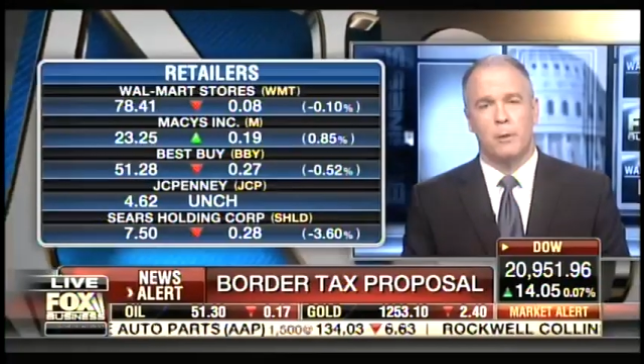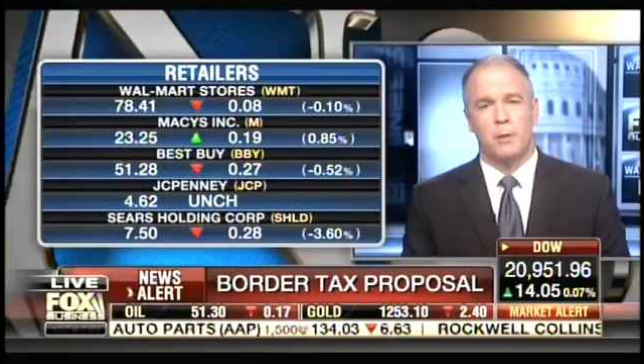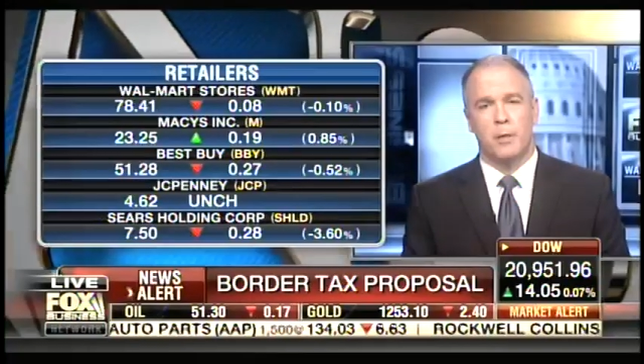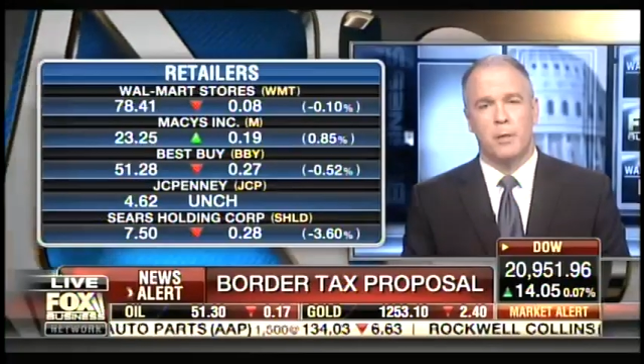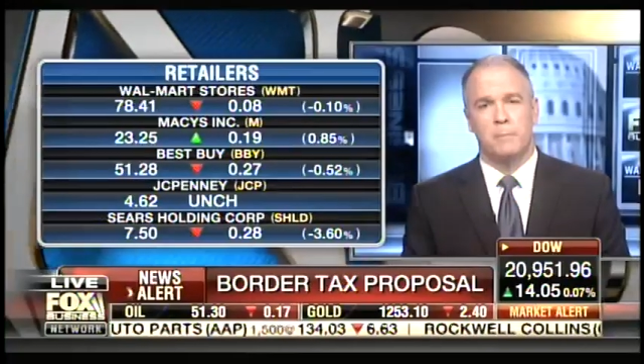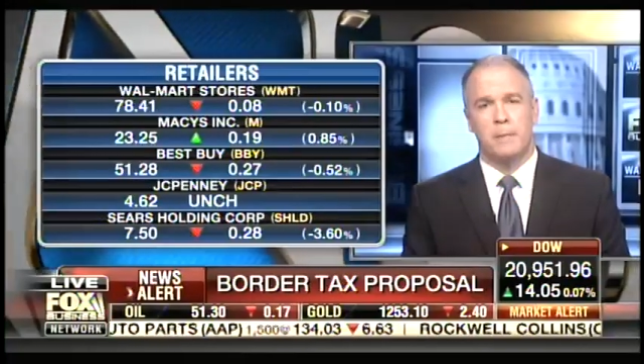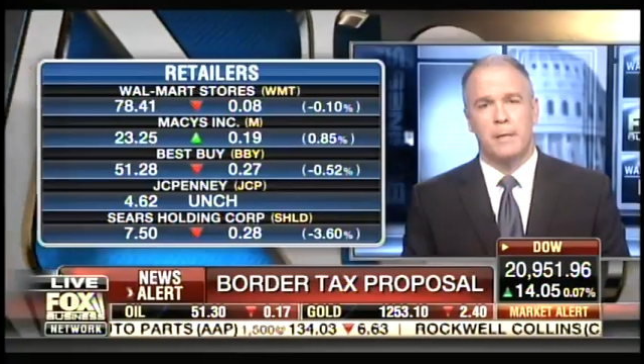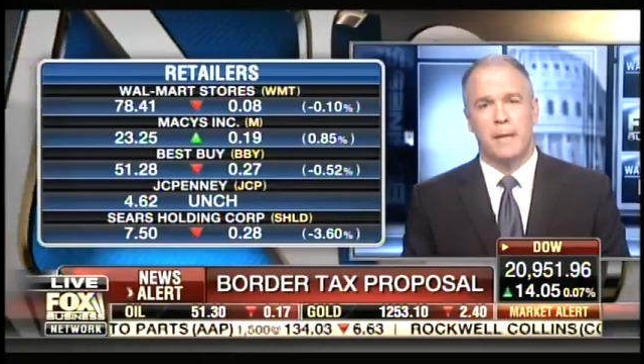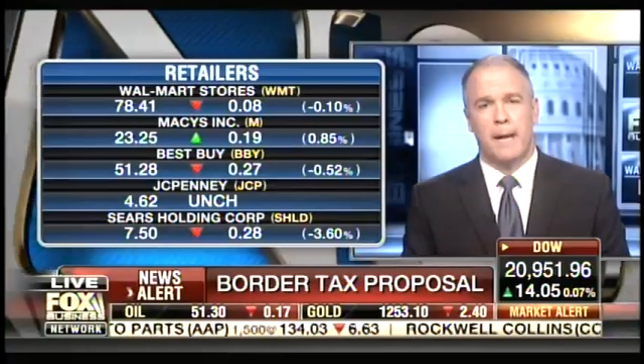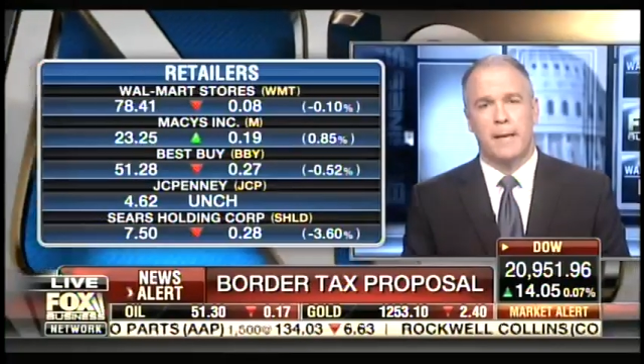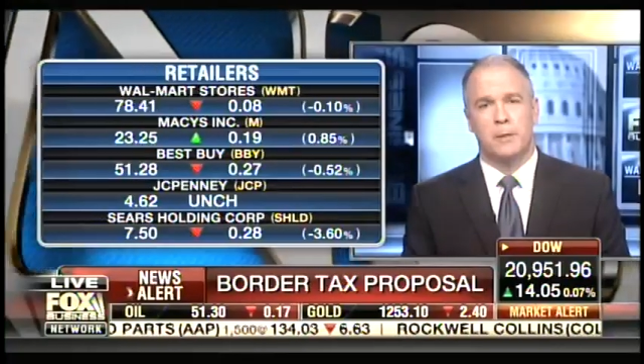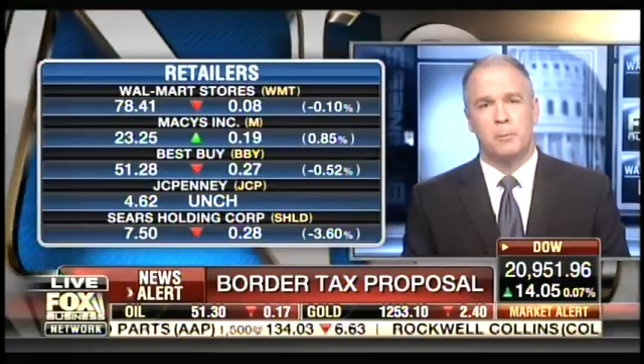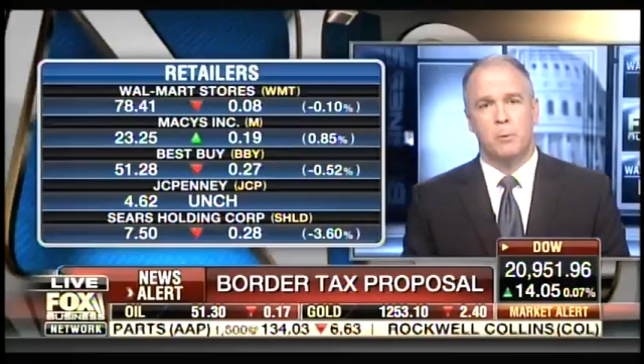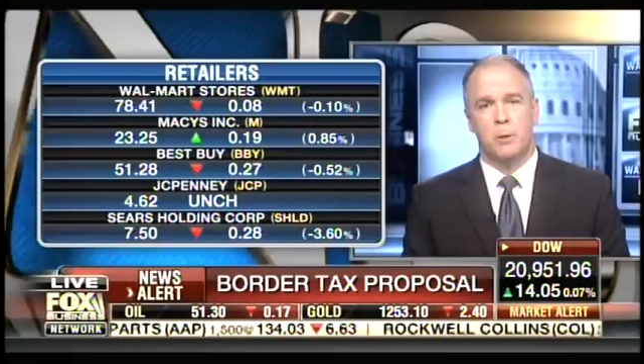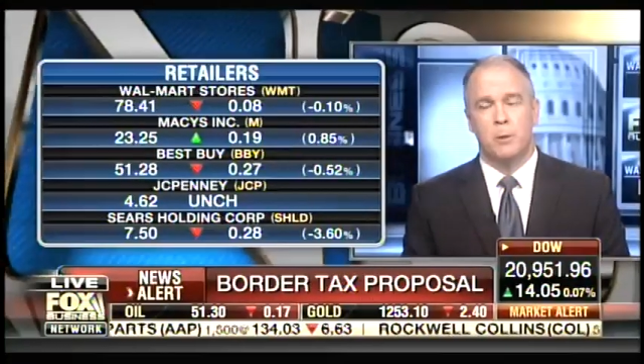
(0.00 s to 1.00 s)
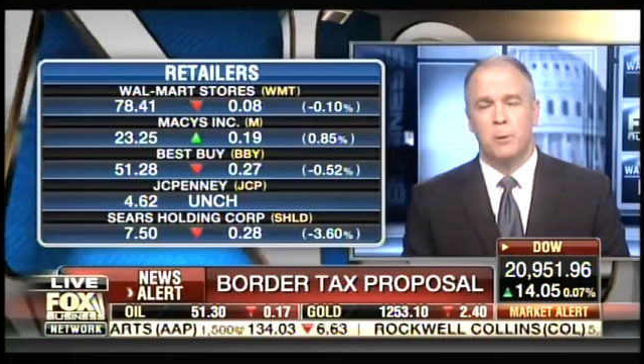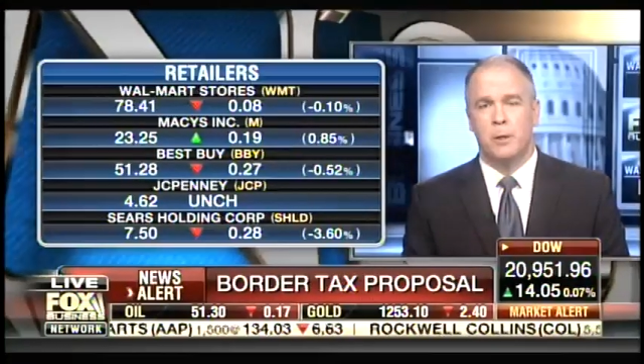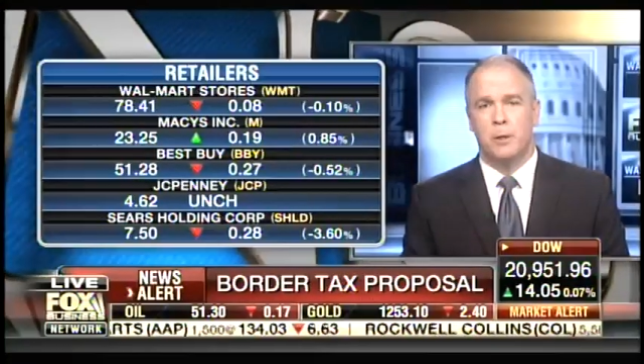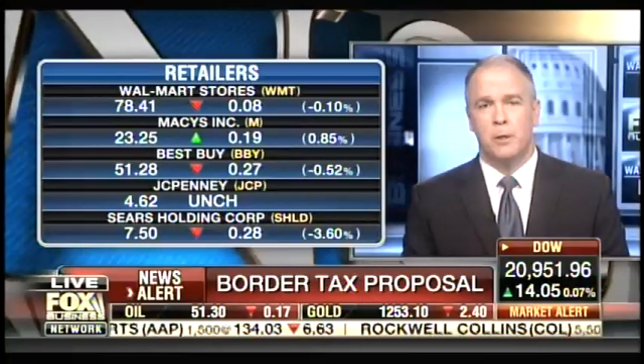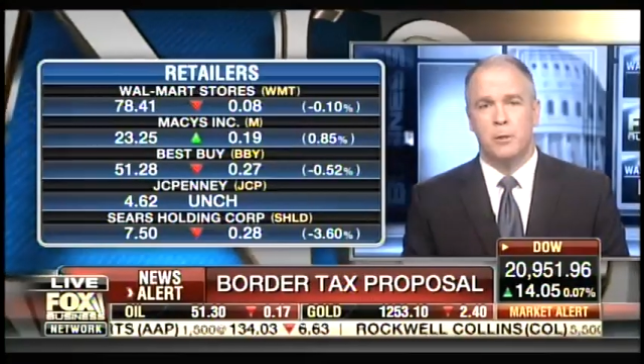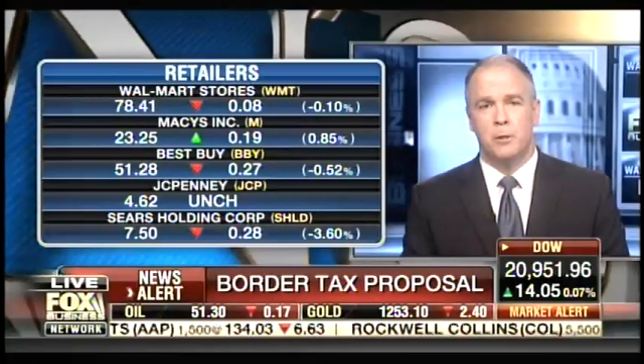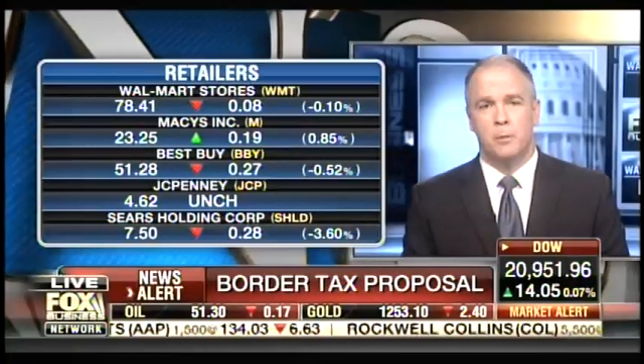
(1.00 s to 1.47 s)
adjustment tax would do
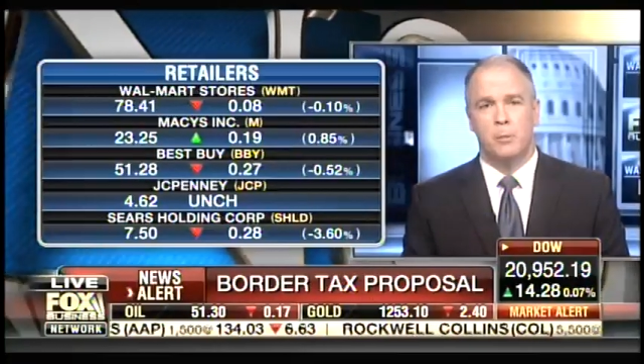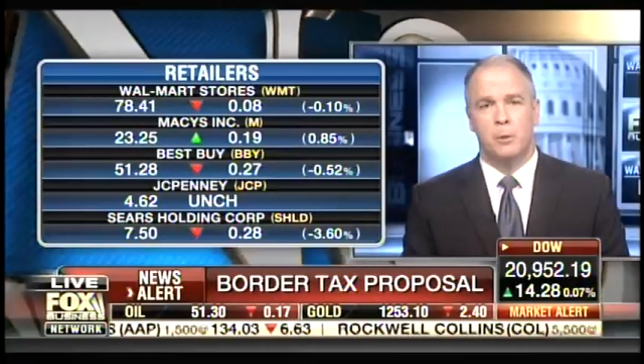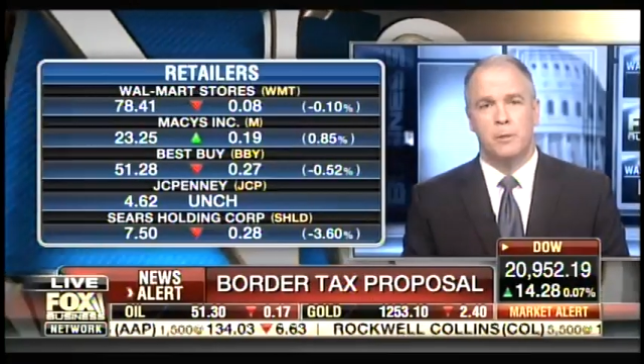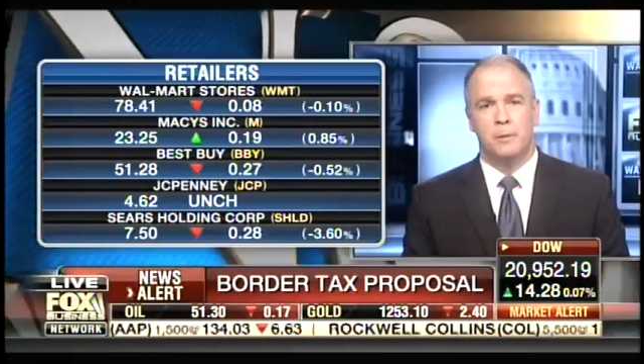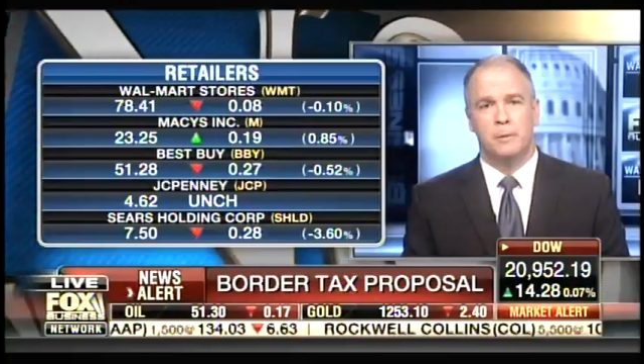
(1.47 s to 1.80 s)
to consumers.